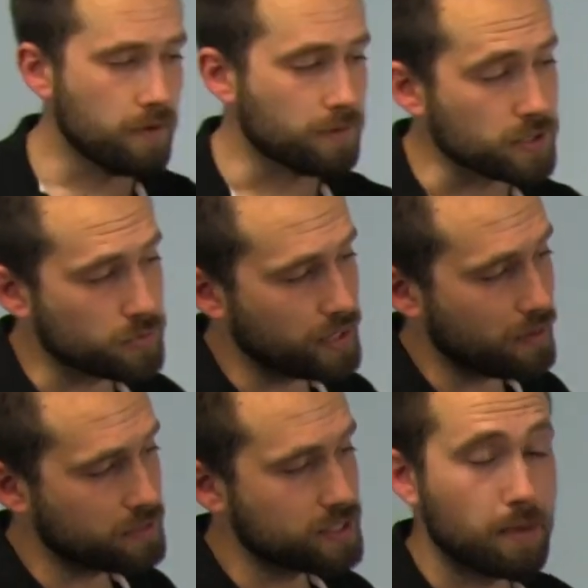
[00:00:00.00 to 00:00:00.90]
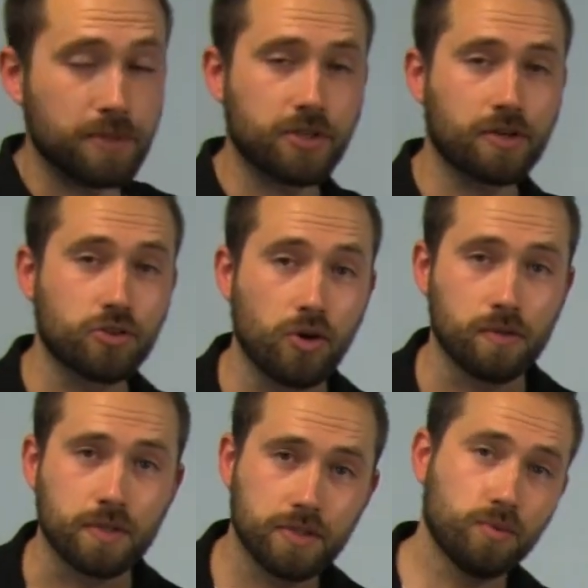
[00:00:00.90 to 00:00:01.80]
First, we have the temperature
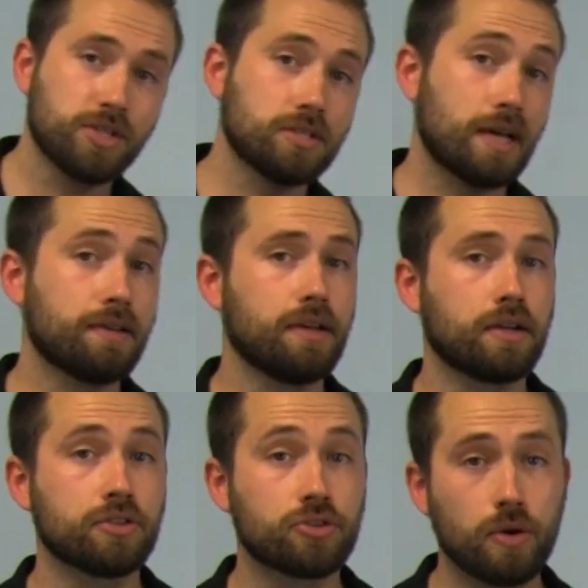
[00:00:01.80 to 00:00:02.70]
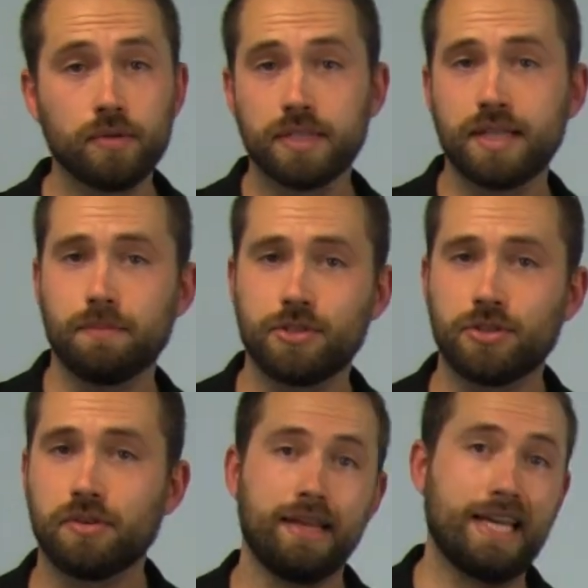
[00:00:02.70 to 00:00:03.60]
controllers, which allow you to control the
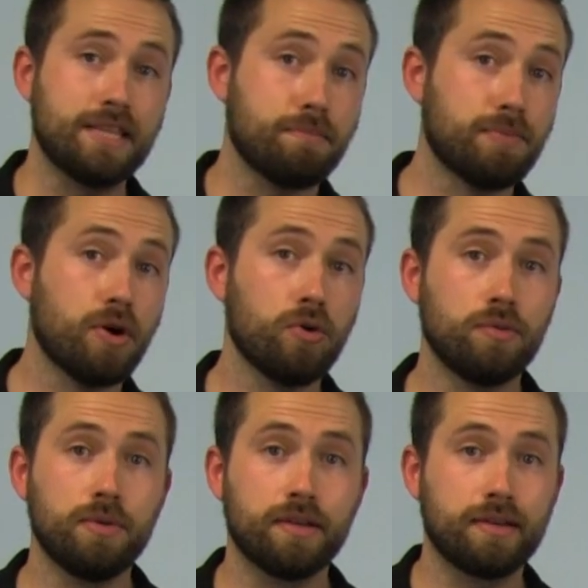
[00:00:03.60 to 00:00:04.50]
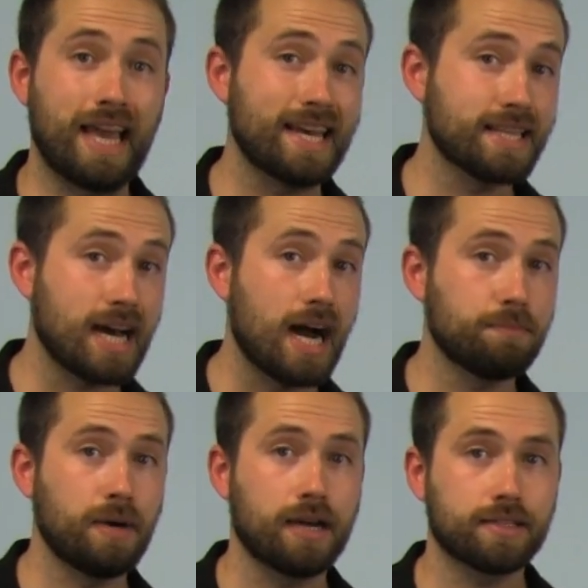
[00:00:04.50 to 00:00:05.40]
temperature in the probe and in the
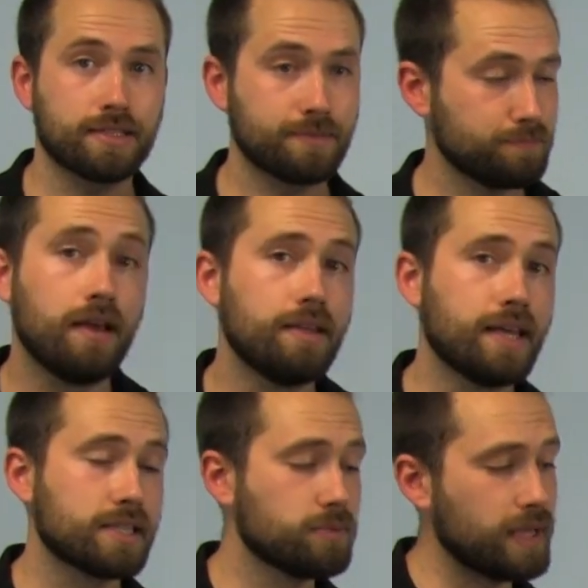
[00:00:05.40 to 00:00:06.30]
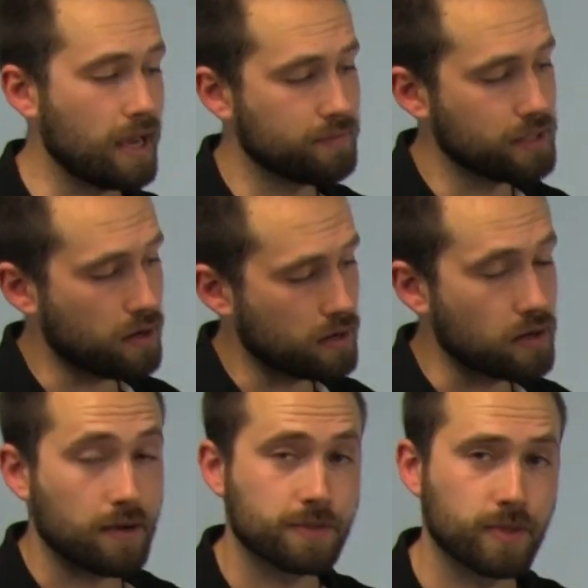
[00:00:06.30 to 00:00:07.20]
hot box. Next, we have the on
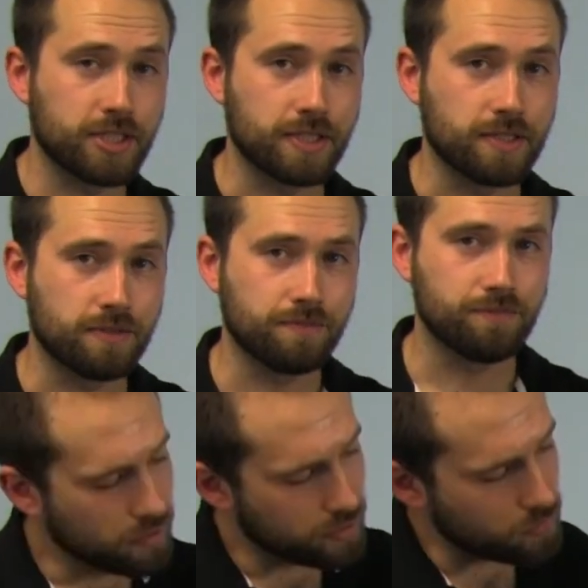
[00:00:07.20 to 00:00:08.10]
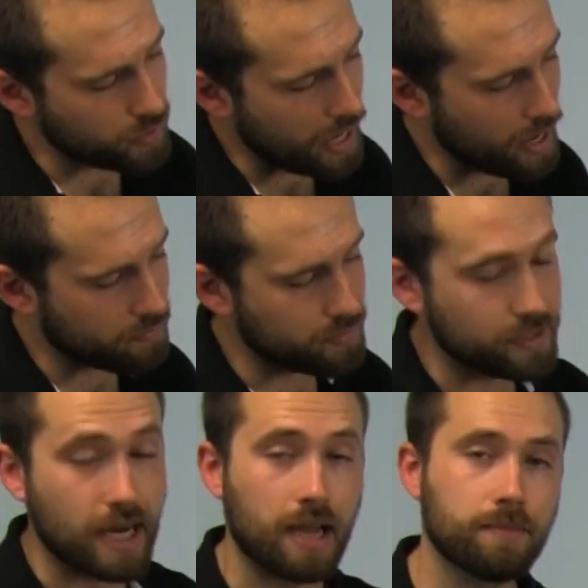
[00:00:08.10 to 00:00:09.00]
and off switches. Then we have
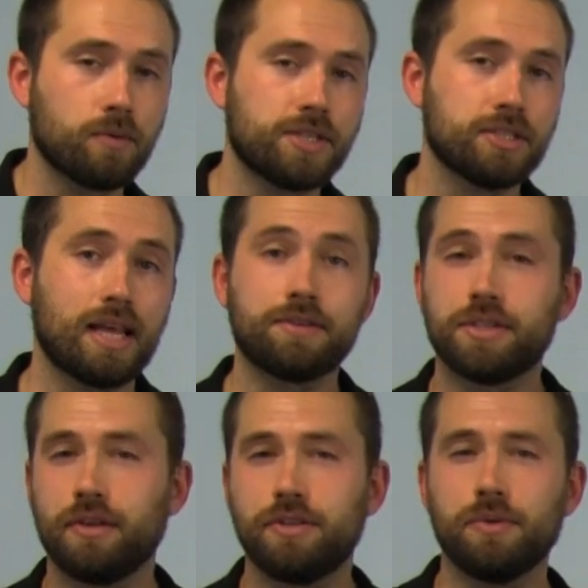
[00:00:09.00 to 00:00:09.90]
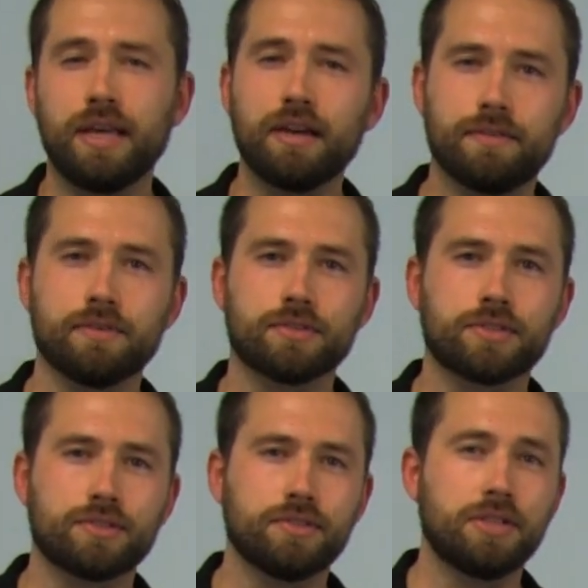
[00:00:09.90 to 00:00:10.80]
the timer, which allows you to do
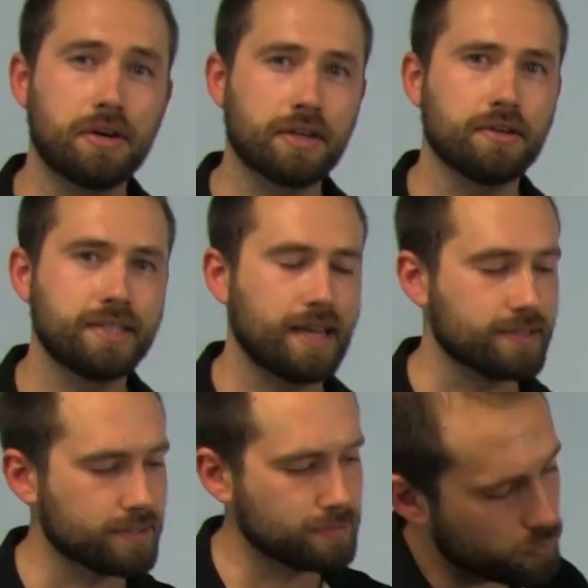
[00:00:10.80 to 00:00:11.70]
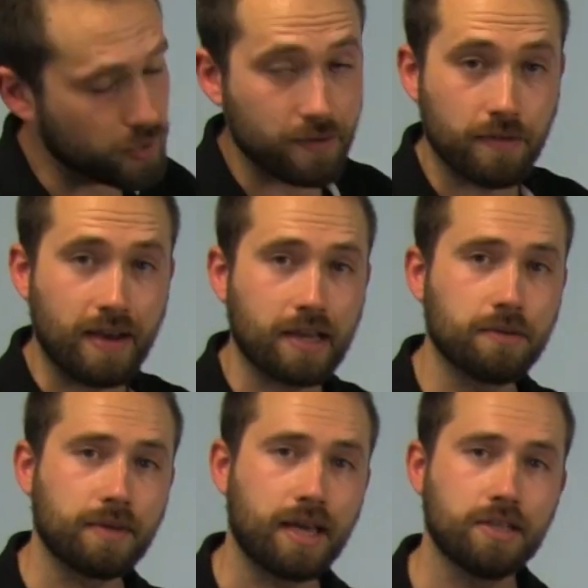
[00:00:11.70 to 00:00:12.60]
intervals during your test. We have a
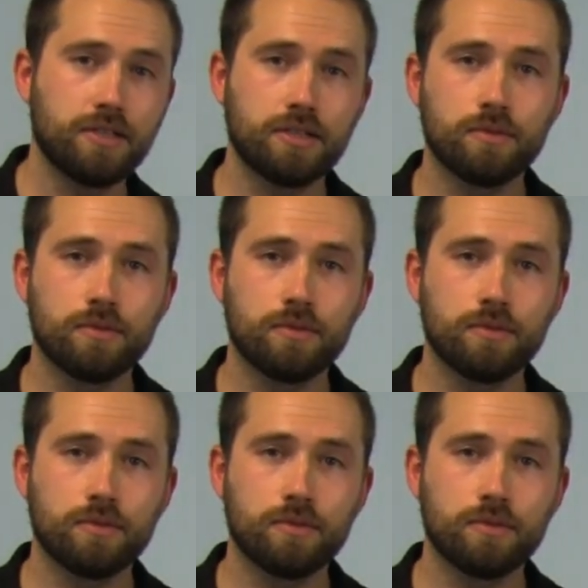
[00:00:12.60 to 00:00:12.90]
vacuum gauge,